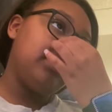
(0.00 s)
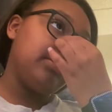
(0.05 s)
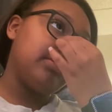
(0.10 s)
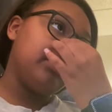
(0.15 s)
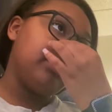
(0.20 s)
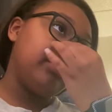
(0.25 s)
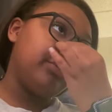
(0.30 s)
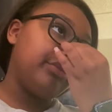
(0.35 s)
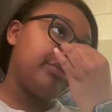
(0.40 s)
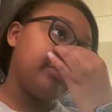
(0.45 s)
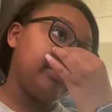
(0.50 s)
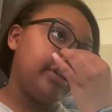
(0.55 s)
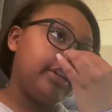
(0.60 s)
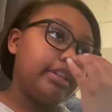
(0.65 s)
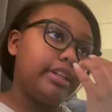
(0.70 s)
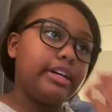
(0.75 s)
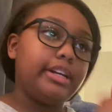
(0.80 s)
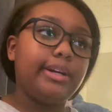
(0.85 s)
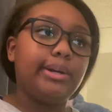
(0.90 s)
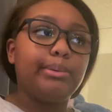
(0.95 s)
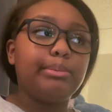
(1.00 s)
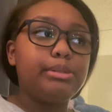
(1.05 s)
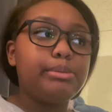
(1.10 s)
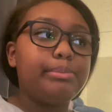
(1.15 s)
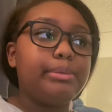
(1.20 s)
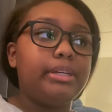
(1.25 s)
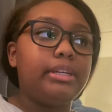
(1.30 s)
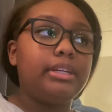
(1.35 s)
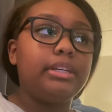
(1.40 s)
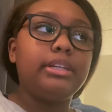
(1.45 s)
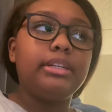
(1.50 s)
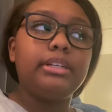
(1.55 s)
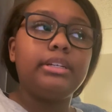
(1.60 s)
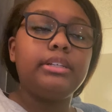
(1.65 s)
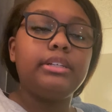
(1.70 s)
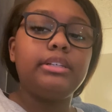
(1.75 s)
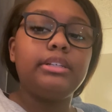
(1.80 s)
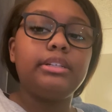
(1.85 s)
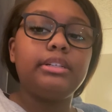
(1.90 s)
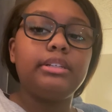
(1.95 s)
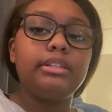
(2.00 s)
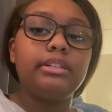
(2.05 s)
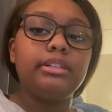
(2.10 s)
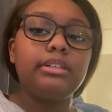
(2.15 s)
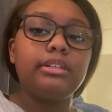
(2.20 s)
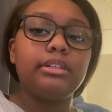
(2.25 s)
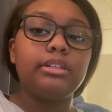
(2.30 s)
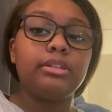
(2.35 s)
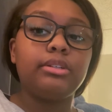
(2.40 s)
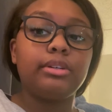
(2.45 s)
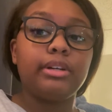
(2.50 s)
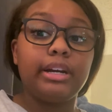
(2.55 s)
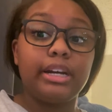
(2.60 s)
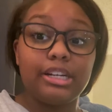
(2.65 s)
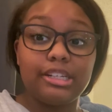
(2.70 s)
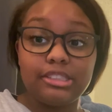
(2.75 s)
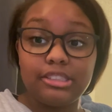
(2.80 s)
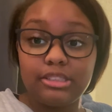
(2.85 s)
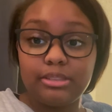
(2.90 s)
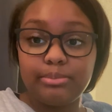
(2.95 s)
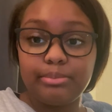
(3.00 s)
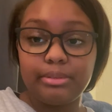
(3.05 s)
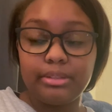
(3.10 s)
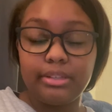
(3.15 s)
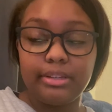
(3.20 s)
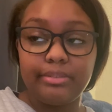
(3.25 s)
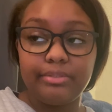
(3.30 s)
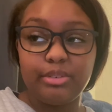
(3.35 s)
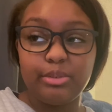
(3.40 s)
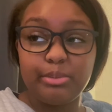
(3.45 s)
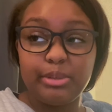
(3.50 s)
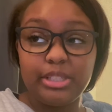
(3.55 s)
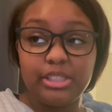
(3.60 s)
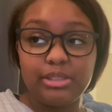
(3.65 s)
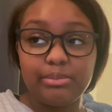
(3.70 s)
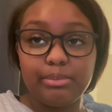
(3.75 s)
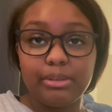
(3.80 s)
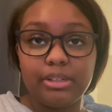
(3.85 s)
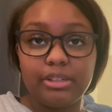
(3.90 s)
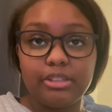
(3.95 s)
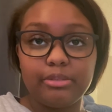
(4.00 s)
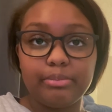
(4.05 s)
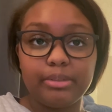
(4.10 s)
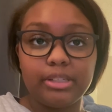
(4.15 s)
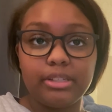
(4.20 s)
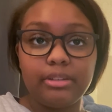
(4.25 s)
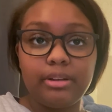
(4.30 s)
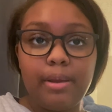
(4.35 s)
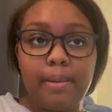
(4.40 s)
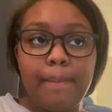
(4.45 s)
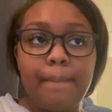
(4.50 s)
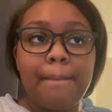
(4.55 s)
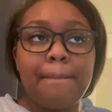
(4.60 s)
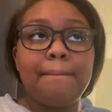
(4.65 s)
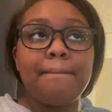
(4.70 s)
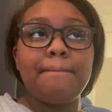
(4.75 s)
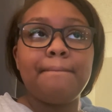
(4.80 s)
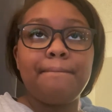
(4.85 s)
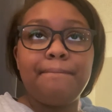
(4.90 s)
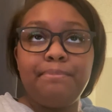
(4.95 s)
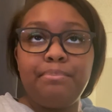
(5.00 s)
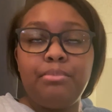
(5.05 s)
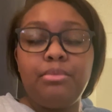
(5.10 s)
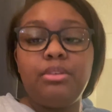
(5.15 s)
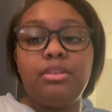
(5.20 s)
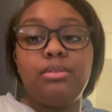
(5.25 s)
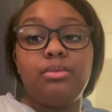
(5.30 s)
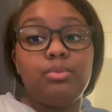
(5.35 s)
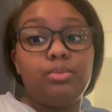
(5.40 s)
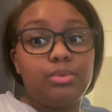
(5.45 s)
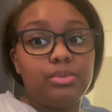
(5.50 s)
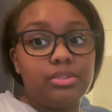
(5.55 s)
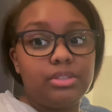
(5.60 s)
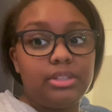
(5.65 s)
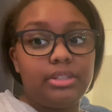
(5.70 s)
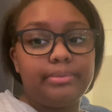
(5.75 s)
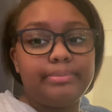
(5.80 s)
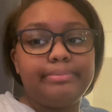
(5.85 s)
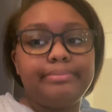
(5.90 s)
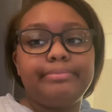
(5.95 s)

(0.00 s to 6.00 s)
So hopefully that helps me grasp the information better, but we'll see.